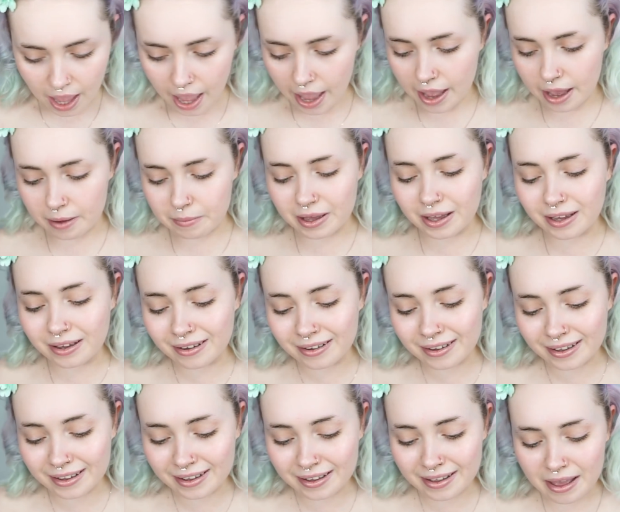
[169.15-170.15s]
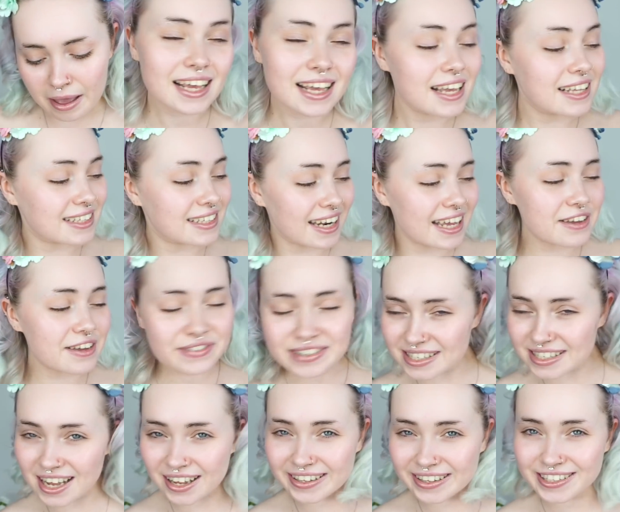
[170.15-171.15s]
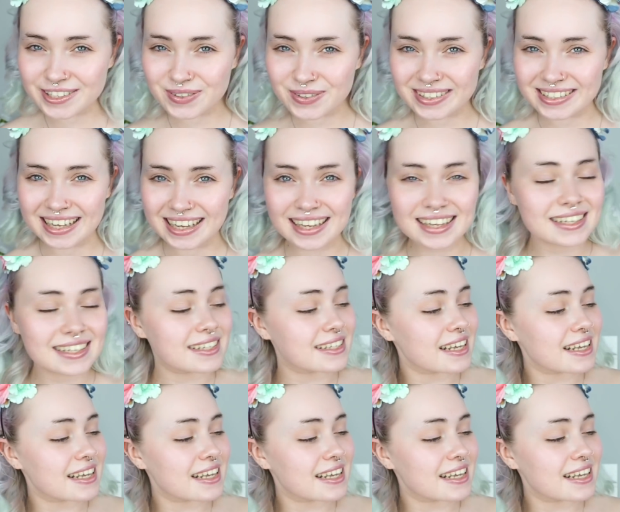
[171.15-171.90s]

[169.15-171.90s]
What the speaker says: Did I even tell you what it is?